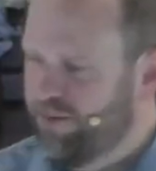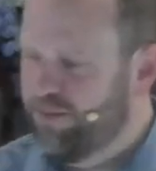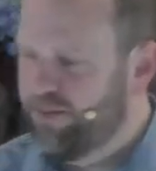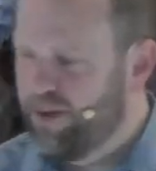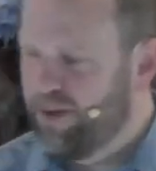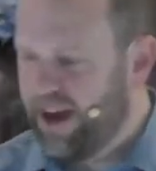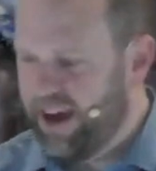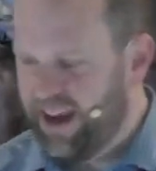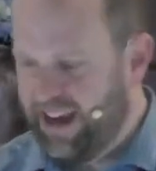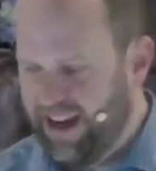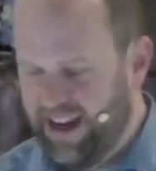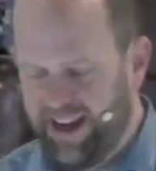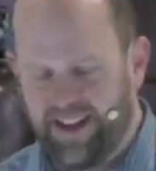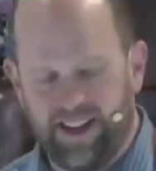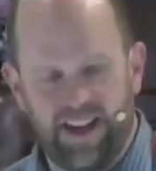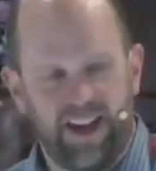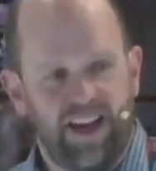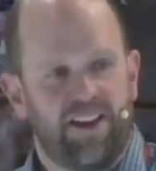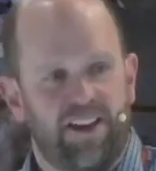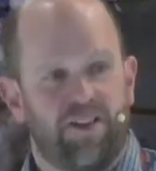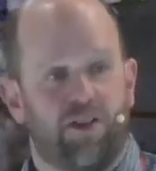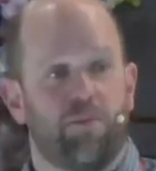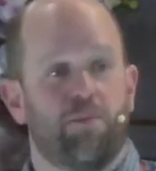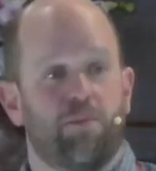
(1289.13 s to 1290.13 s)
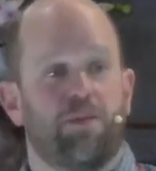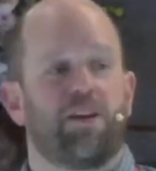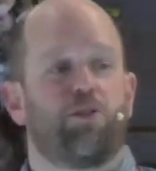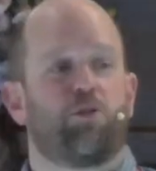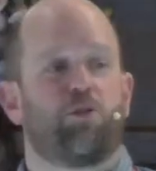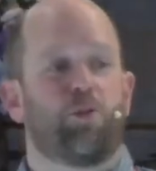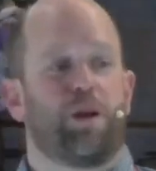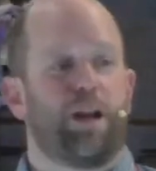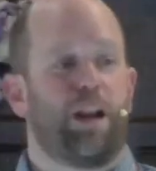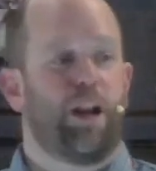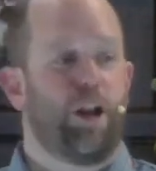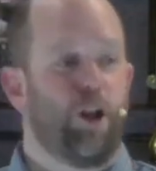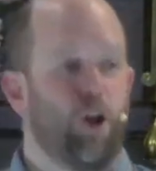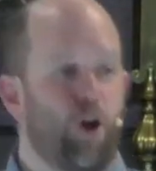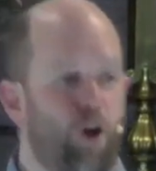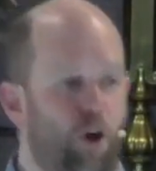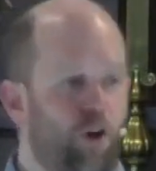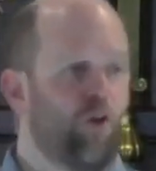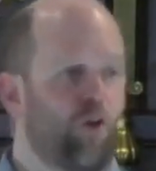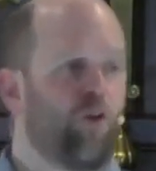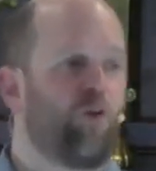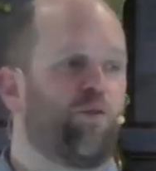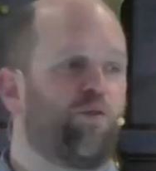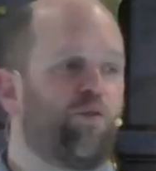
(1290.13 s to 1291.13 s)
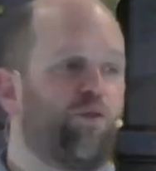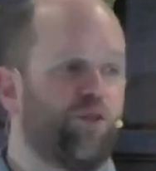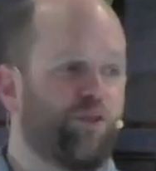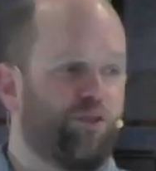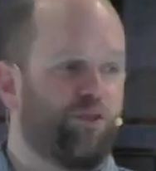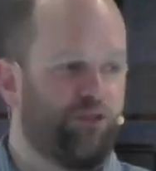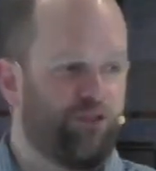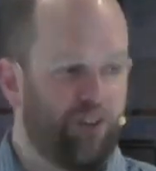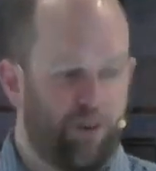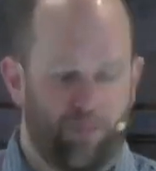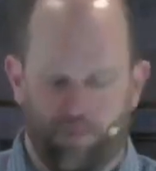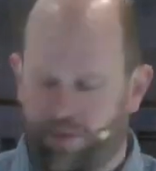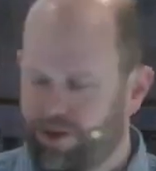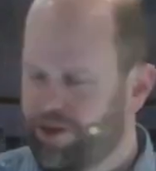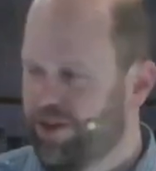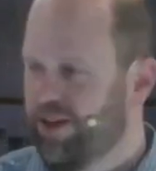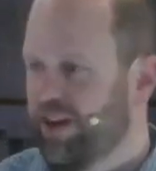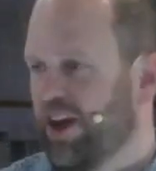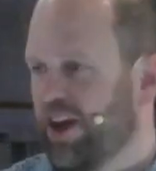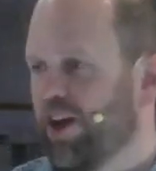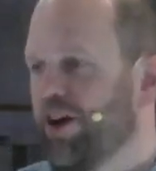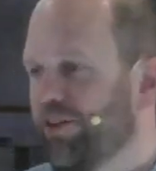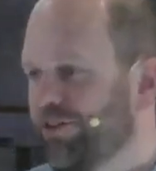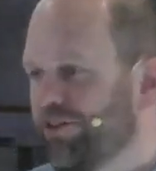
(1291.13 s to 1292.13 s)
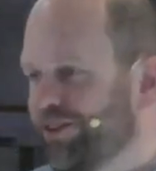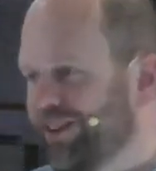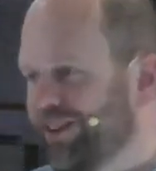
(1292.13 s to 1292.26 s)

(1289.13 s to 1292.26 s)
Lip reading: made that means we long for something after